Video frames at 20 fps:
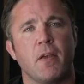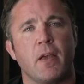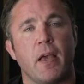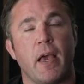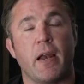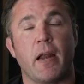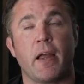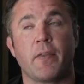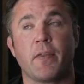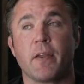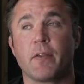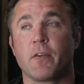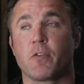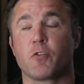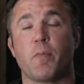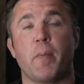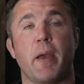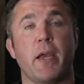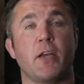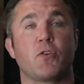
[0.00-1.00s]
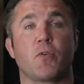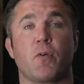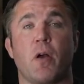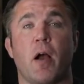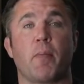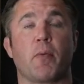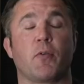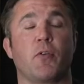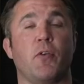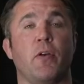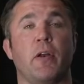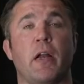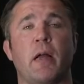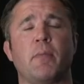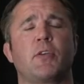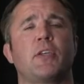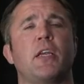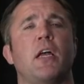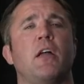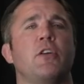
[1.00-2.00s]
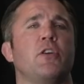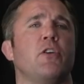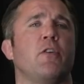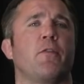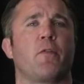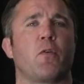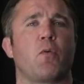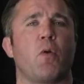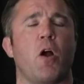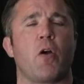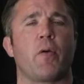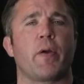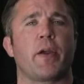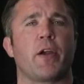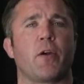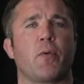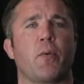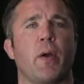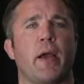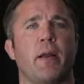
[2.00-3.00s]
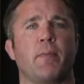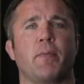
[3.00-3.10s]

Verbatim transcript: And I think there's major opportunity. I'm selling you a Ferrari here, right?